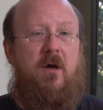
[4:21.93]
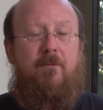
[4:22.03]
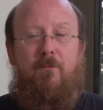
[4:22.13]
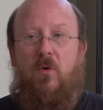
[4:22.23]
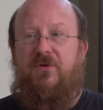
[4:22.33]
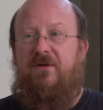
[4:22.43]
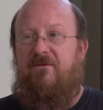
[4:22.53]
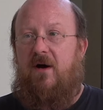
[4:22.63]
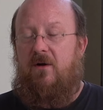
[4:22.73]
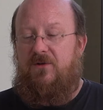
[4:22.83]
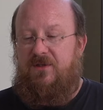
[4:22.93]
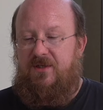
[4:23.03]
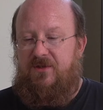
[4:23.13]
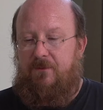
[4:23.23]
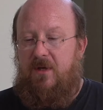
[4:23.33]
multi-file
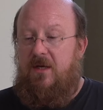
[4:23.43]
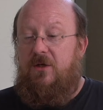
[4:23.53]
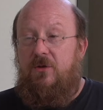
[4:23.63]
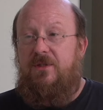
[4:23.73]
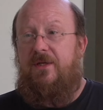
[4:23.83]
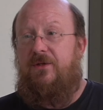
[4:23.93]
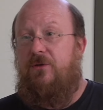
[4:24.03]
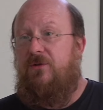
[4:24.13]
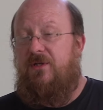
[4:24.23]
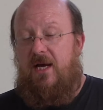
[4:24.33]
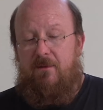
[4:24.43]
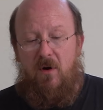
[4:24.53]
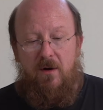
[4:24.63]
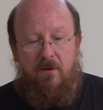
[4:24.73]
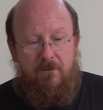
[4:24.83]
system using the 2-stack
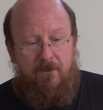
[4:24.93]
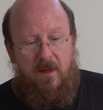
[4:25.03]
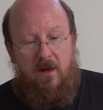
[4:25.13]
model.